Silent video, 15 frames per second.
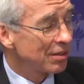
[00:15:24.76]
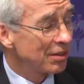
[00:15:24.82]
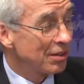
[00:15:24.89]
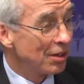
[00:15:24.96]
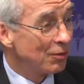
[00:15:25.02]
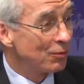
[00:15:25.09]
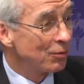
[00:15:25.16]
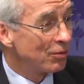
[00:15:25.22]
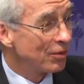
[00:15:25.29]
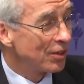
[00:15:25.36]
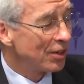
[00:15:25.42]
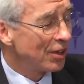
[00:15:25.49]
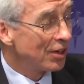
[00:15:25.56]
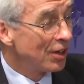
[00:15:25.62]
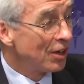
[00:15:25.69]
of
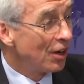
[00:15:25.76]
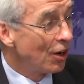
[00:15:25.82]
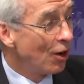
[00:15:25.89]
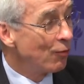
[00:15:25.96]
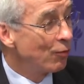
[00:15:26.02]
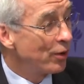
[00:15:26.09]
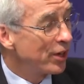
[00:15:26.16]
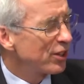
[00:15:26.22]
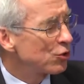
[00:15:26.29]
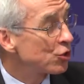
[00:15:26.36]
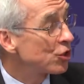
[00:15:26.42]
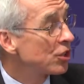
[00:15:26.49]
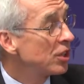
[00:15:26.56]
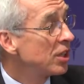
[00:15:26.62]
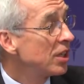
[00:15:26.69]
of
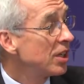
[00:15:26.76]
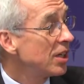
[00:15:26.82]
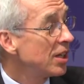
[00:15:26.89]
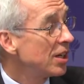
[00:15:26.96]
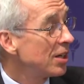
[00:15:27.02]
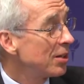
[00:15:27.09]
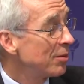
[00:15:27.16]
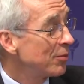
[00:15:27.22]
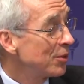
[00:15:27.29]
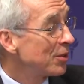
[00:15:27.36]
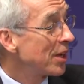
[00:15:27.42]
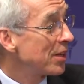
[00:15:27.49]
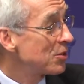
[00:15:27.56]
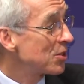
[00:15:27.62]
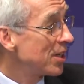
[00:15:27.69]
which um, the
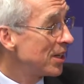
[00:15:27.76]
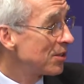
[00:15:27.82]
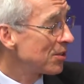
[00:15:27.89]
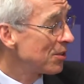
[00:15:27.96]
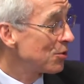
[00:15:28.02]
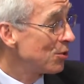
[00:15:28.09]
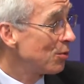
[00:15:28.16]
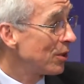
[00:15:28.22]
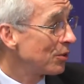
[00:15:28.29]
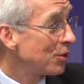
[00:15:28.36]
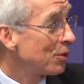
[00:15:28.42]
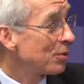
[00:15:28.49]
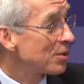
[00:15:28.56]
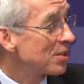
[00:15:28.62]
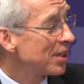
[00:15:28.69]
United States, as you well
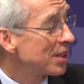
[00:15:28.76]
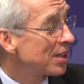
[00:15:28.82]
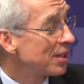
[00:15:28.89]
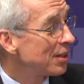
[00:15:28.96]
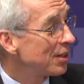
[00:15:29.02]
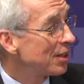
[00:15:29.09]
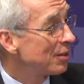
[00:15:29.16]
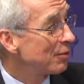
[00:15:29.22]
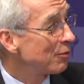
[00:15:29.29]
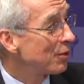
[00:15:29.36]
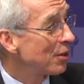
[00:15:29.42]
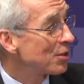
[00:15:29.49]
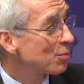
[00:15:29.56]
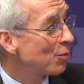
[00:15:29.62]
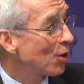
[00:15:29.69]
know, has taken in a
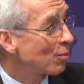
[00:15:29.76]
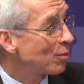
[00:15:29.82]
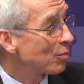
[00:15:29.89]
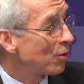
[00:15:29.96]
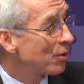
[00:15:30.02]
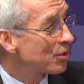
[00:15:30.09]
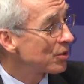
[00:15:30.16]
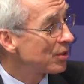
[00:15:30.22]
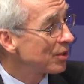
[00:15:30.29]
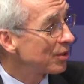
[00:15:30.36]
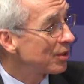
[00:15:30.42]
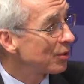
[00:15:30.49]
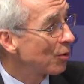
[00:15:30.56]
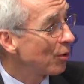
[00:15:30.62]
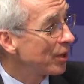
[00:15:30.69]
very small proportion,
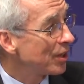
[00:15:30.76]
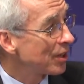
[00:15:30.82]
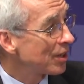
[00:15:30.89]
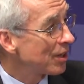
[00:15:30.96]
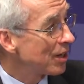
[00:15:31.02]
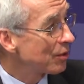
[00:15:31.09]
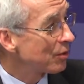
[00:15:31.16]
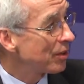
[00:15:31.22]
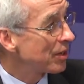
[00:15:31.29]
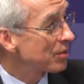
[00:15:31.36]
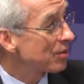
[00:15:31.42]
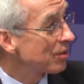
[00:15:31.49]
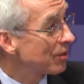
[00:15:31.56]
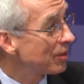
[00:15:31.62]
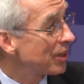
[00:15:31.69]
you know, quite in contrast
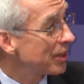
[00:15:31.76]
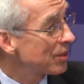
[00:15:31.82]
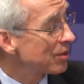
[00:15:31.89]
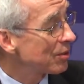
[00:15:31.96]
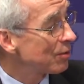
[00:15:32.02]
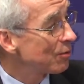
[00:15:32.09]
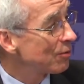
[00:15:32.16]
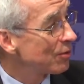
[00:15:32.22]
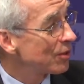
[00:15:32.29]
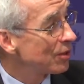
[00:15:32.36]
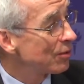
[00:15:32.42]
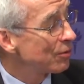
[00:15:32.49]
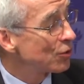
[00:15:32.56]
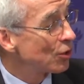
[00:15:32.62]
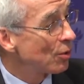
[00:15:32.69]
to the likes of,
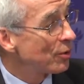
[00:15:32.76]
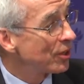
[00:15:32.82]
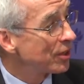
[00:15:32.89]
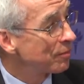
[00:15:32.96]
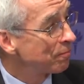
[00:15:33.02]
of Germany.